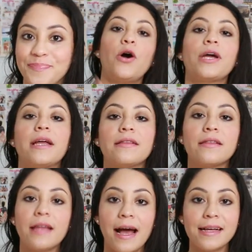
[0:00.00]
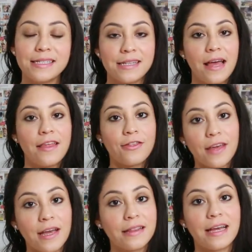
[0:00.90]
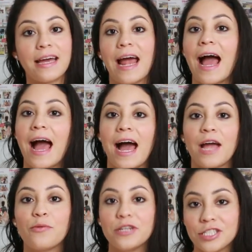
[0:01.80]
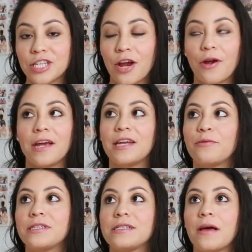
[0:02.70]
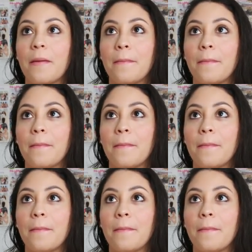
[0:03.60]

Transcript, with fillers: Okay, and the last thing that I want to share and it was